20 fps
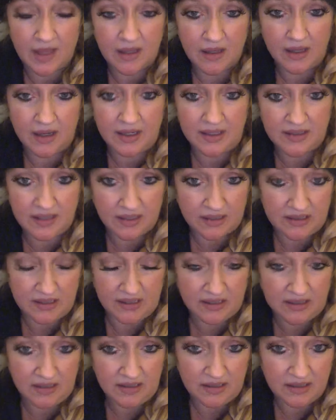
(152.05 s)

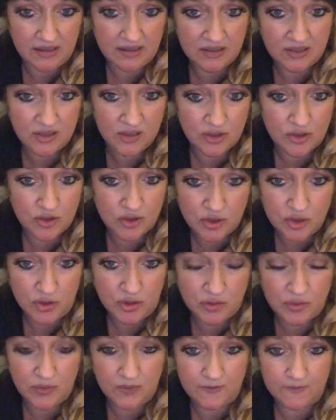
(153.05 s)
addicted
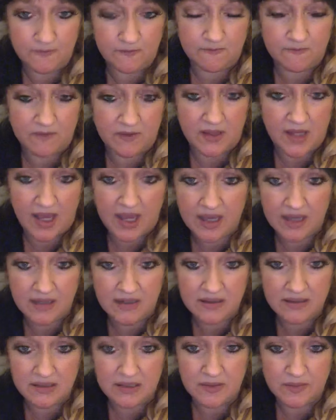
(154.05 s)
to
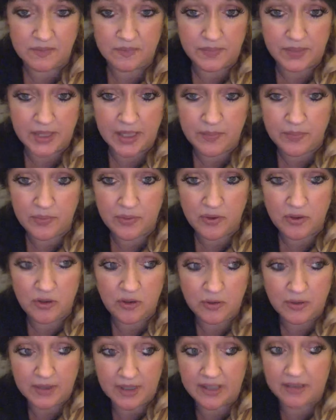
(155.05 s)
things,
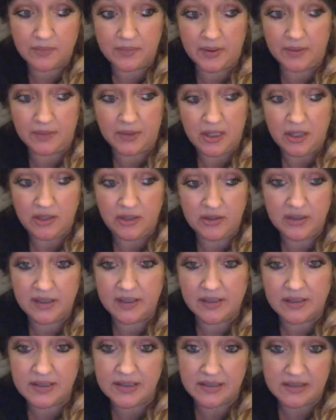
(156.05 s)
people. You could
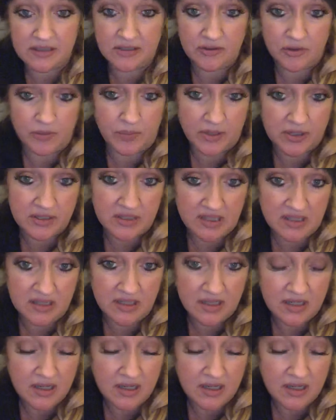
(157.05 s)
get addicted to a person.